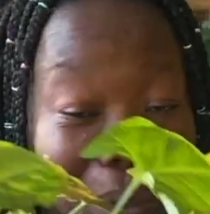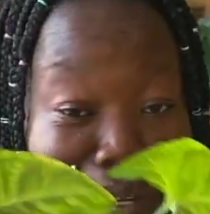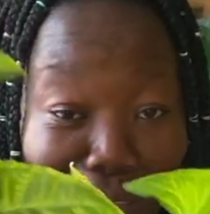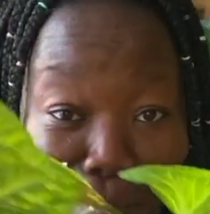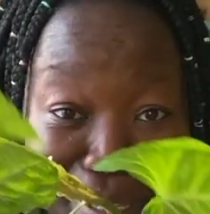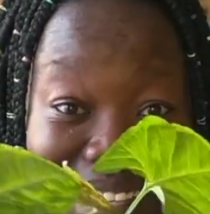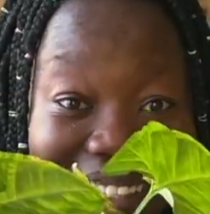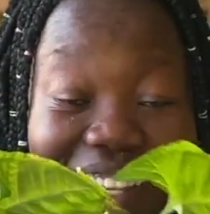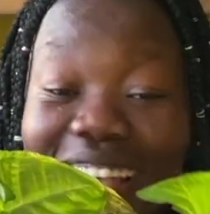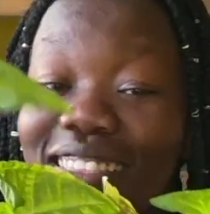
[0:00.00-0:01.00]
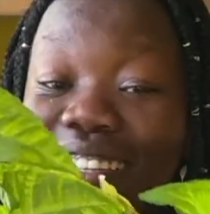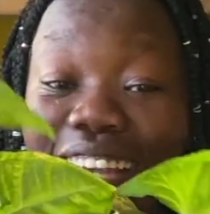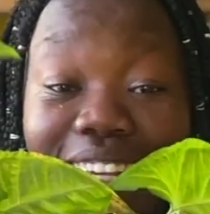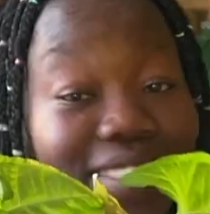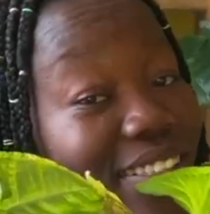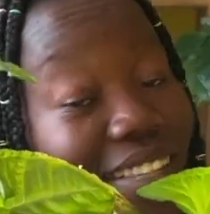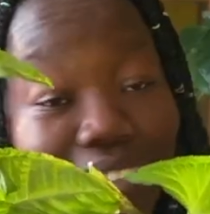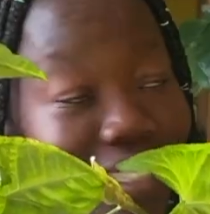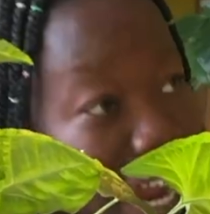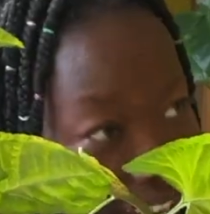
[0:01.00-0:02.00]
of them because the
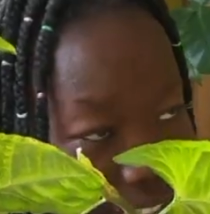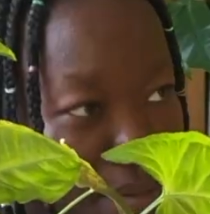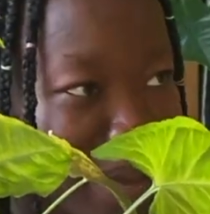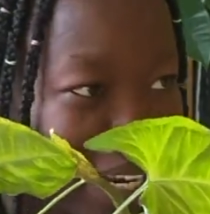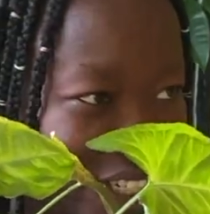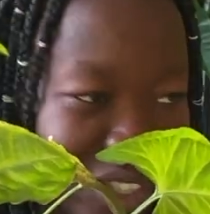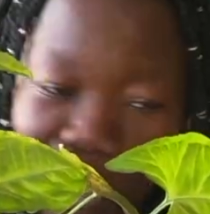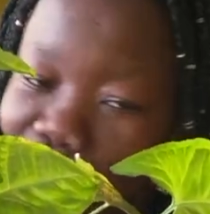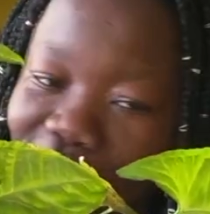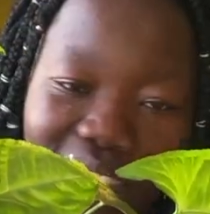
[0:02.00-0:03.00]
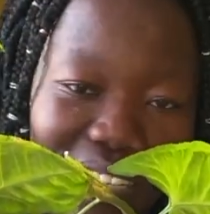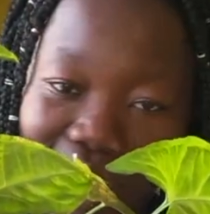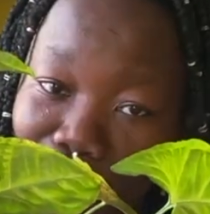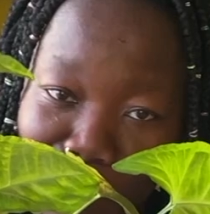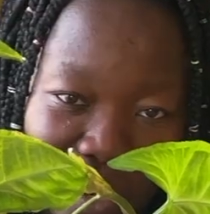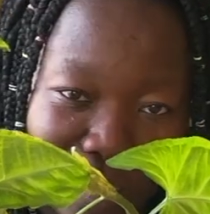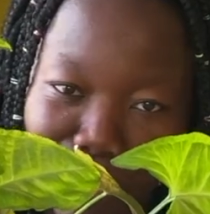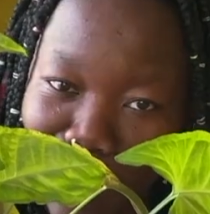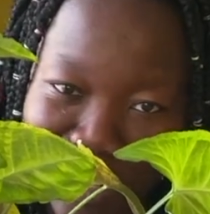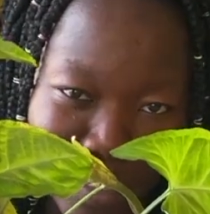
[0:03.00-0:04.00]
diatomaceous earth did a number on the
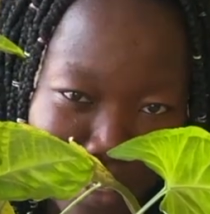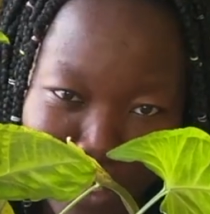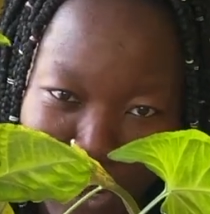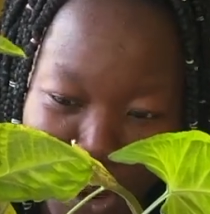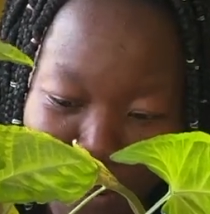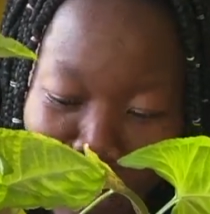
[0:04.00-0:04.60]
plants in this home.